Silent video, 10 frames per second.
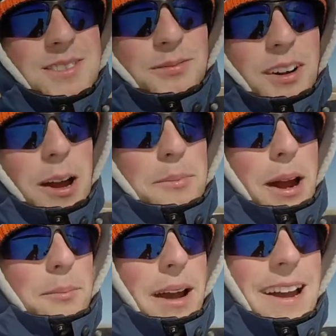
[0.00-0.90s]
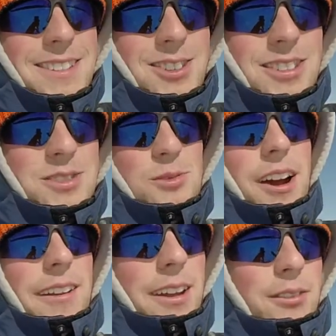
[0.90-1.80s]
some five pound bass on this
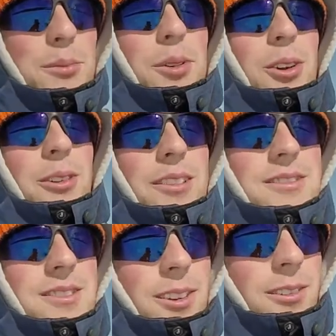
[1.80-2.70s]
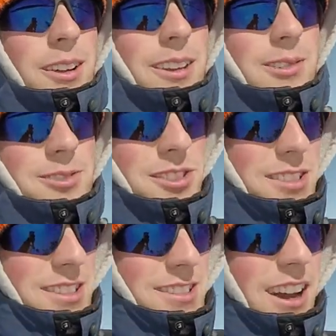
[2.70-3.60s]
rod and never broke it, so either it was
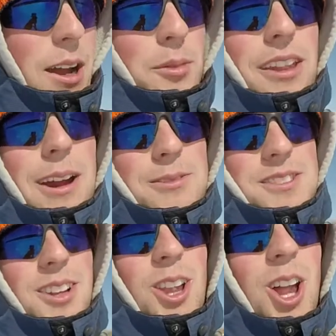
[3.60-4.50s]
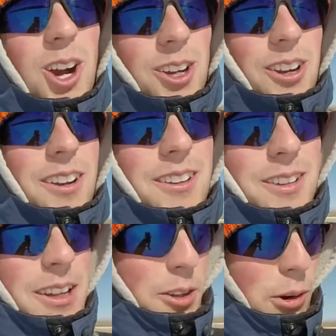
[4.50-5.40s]
just its time or that was a lunker.
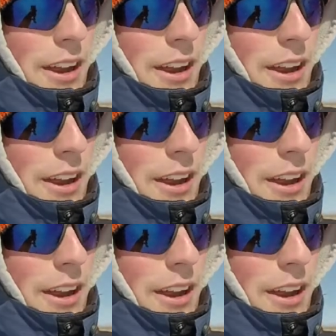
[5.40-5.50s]
Either